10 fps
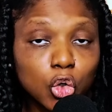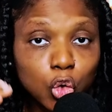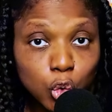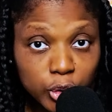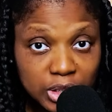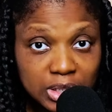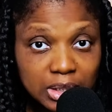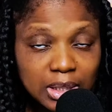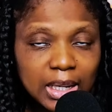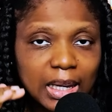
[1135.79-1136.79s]
good
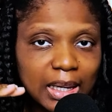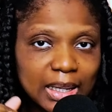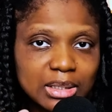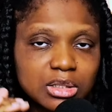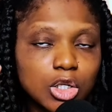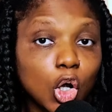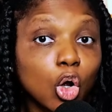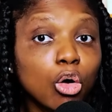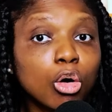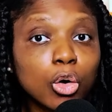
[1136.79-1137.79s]
and
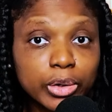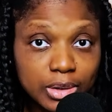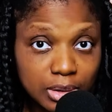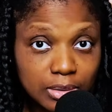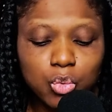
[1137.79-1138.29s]
God.